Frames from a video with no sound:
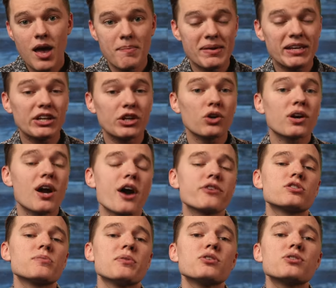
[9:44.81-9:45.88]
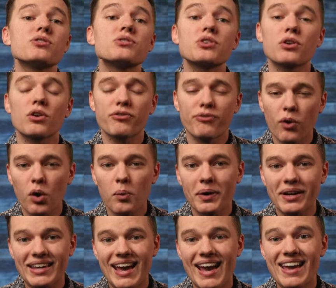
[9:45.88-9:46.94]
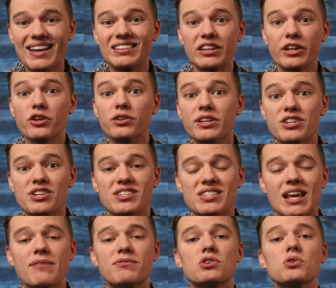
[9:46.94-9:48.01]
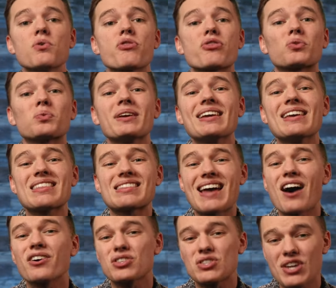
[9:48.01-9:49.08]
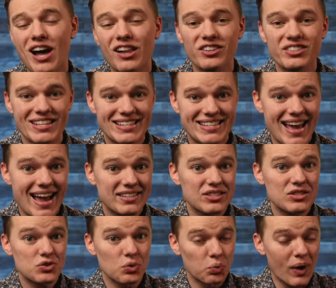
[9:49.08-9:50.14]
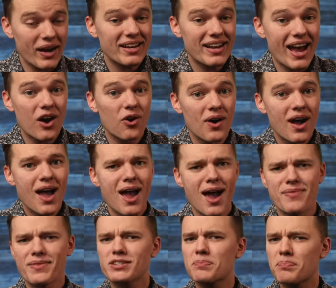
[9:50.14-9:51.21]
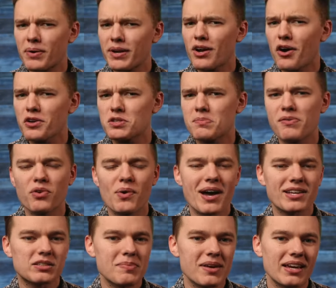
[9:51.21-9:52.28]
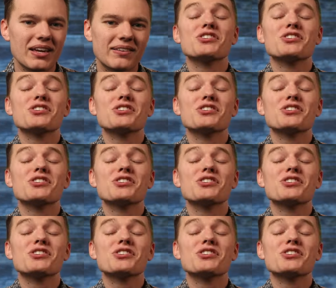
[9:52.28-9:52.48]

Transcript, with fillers: meaning your contribution to your 401k literally just saved you $3,000 in taxes right now, and that's pretty awesome if you ask me.